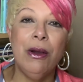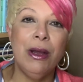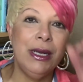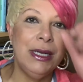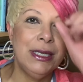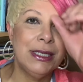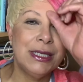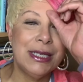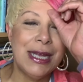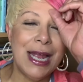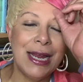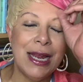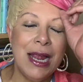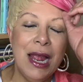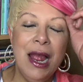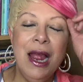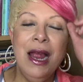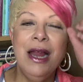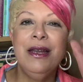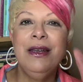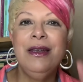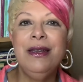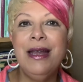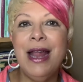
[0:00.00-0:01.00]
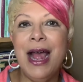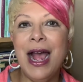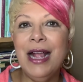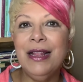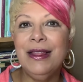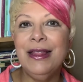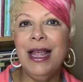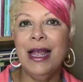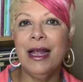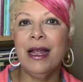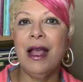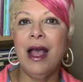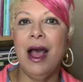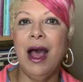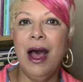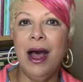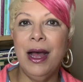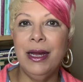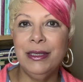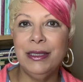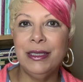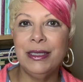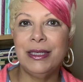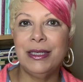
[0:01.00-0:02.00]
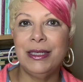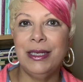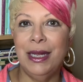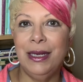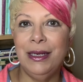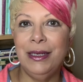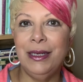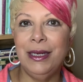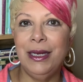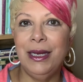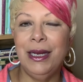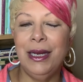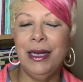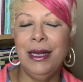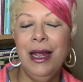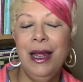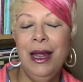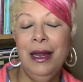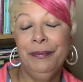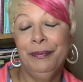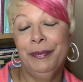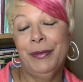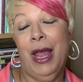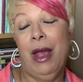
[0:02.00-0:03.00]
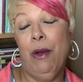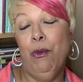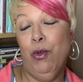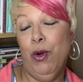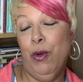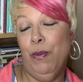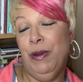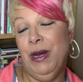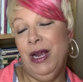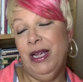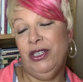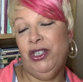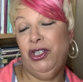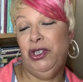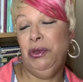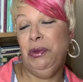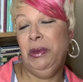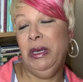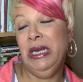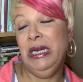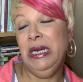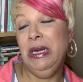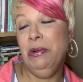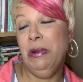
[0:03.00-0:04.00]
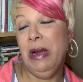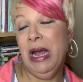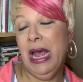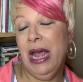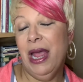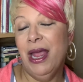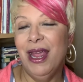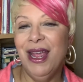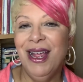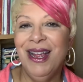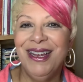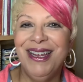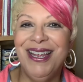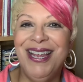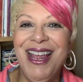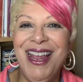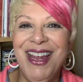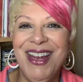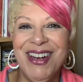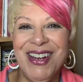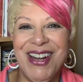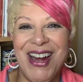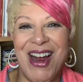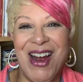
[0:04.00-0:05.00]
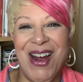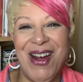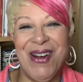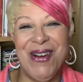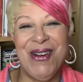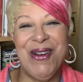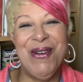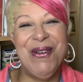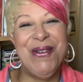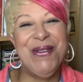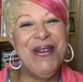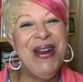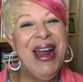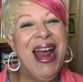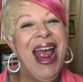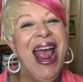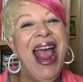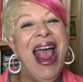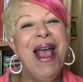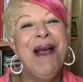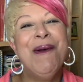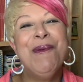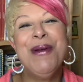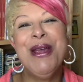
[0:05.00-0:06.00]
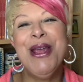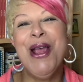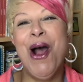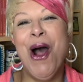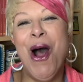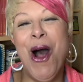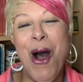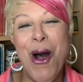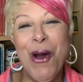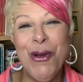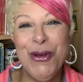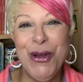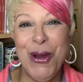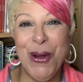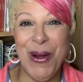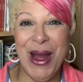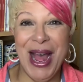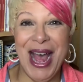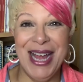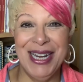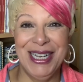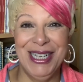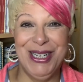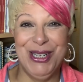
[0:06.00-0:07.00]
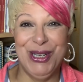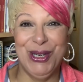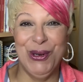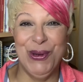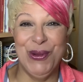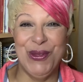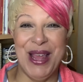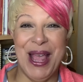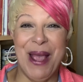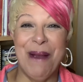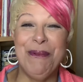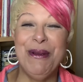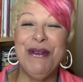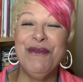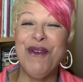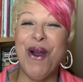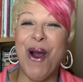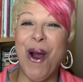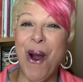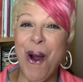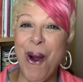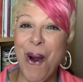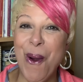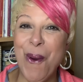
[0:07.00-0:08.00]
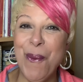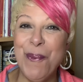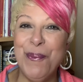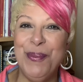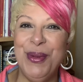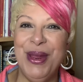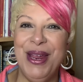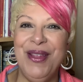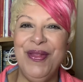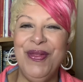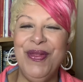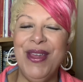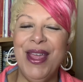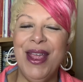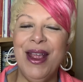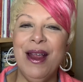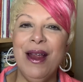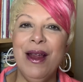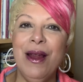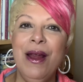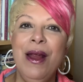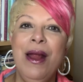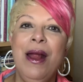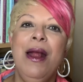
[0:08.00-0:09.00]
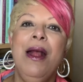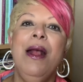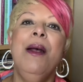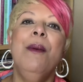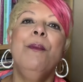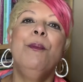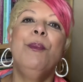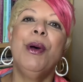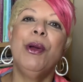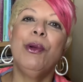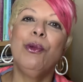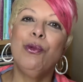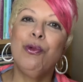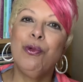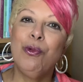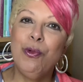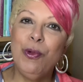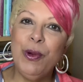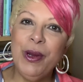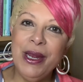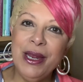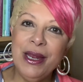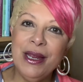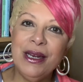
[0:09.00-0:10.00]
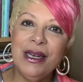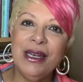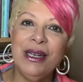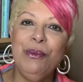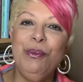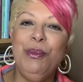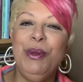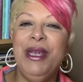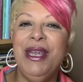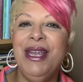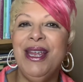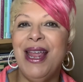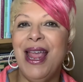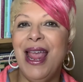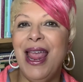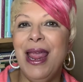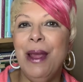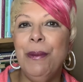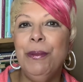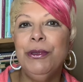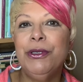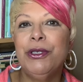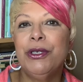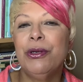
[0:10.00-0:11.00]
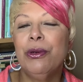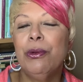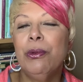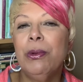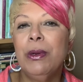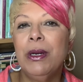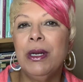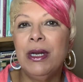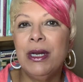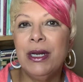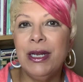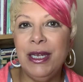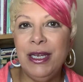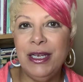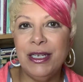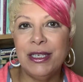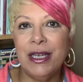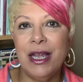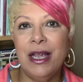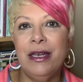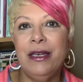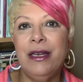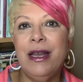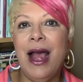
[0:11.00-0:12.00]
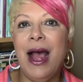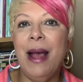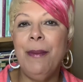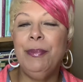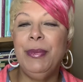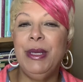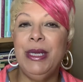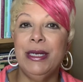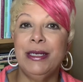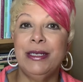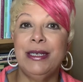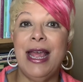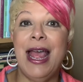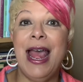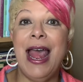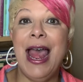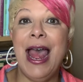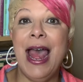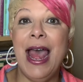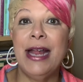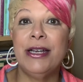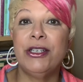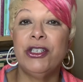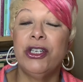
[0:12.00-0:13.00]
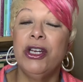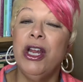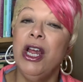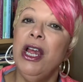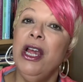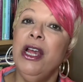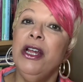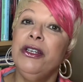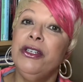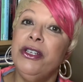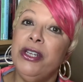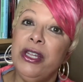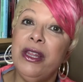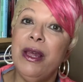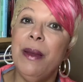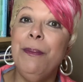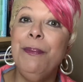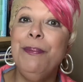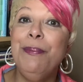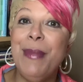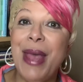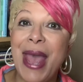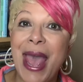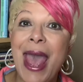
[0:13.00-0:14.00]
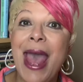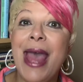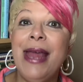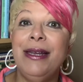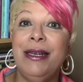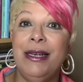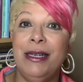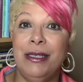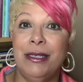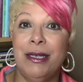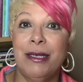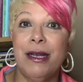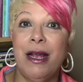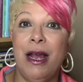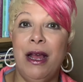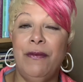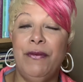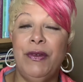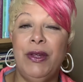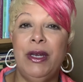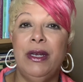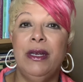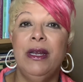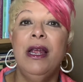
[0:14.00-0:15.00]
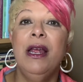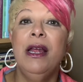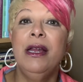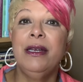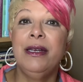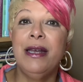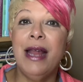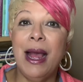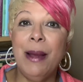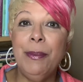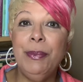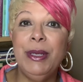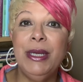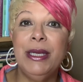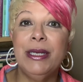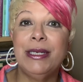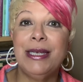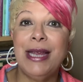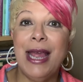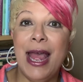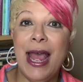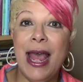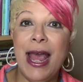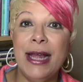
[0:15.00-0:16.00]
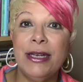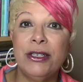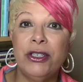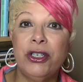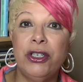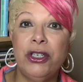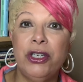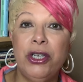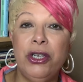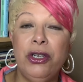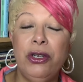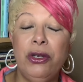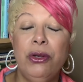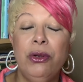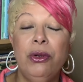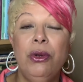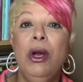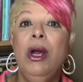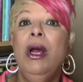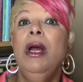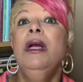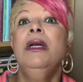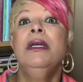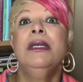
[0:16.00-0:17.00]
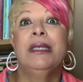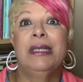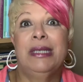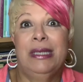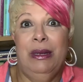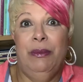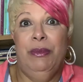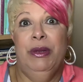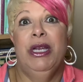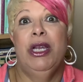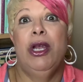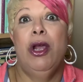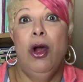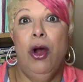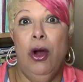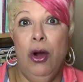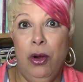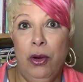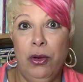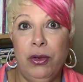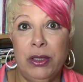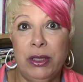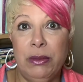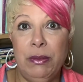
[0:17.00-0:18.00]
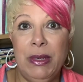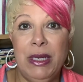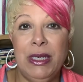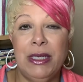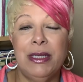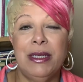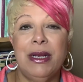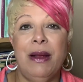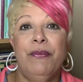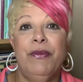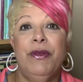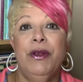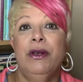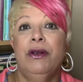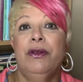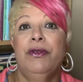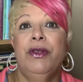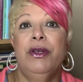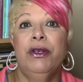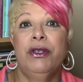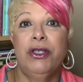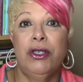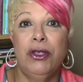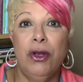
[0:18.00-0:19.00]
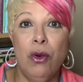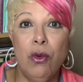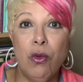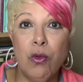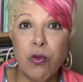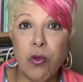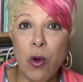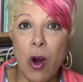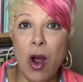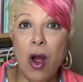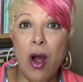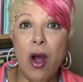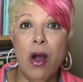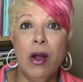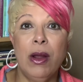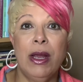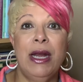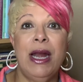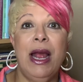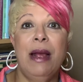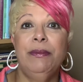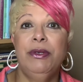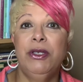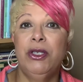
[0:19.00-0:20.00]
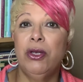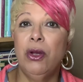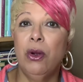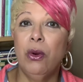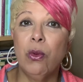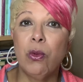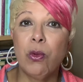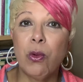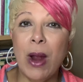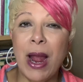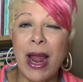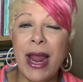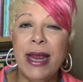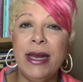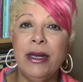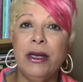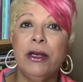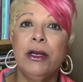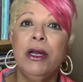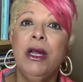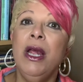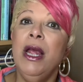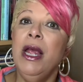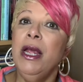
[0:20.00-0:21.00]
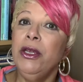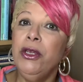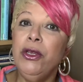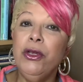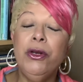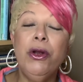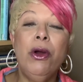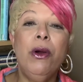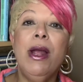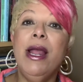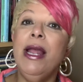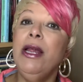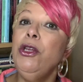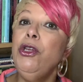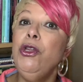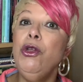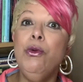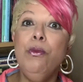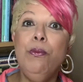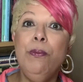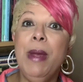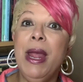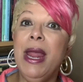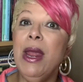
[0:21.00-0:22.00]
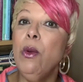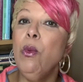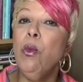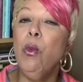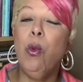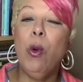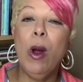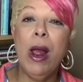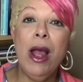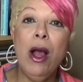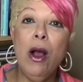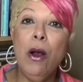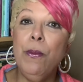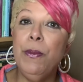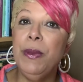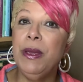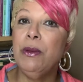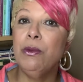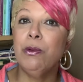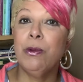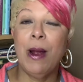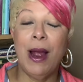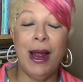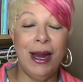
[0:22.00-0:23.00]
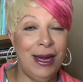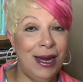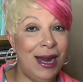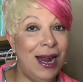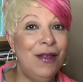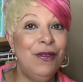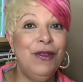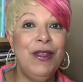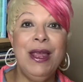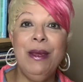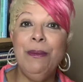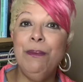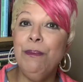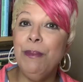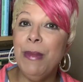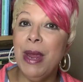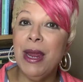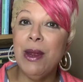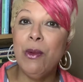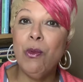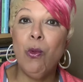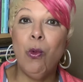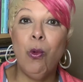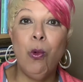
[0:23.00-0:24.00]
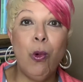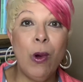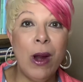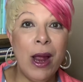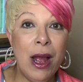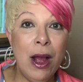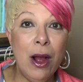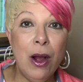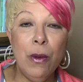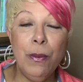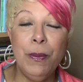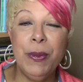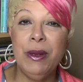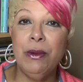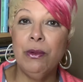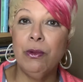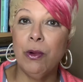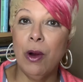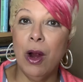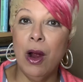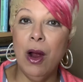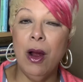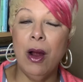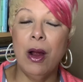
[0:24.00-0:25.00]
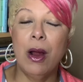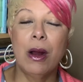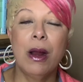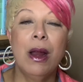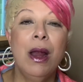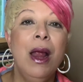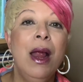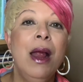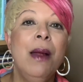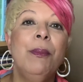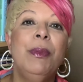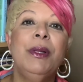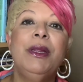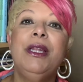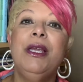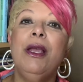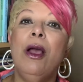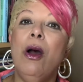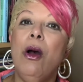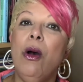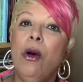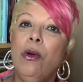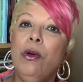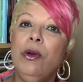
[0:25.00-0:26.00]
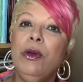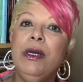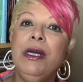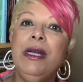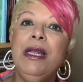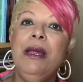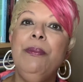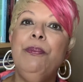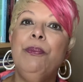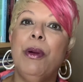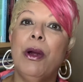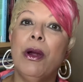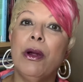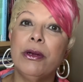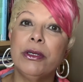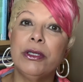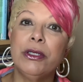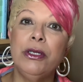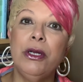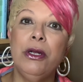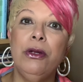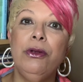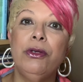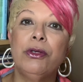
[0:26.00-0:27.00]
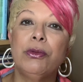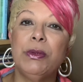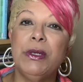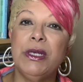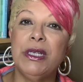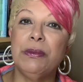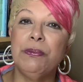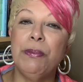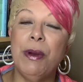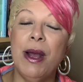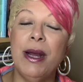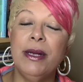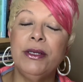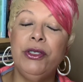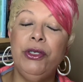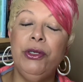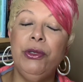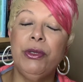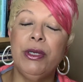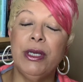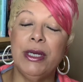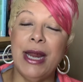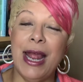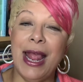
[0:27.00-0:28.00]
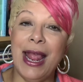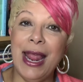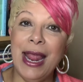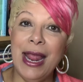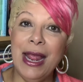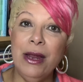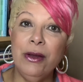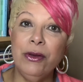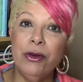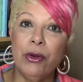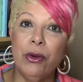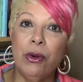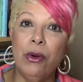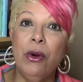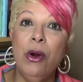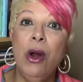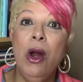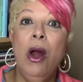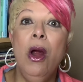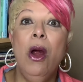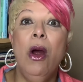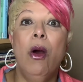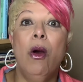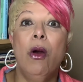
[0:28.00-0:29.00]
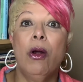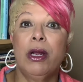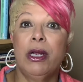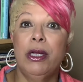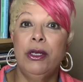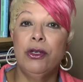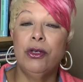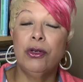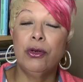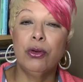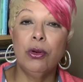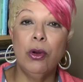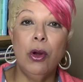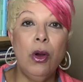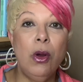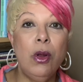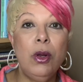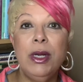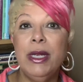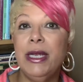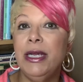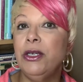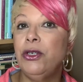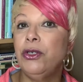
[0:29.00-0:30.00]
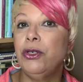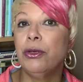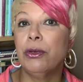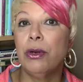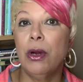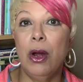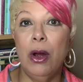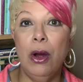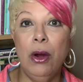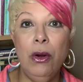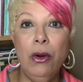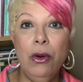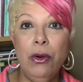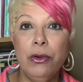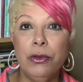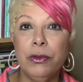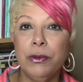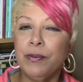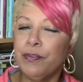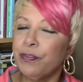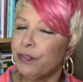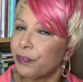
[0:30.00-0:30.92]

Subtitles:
And it's like not that condescending, well, bless you anyway, you know, and we all know how to do that. We've all been there, but really being able to release and not be attached to the madness of it, not be attached to somebody owes me something or they're so wrong and I'm so right, or, you know, and you may well be right and they may well be wrong, but the only person whose response you can handle or control is your own.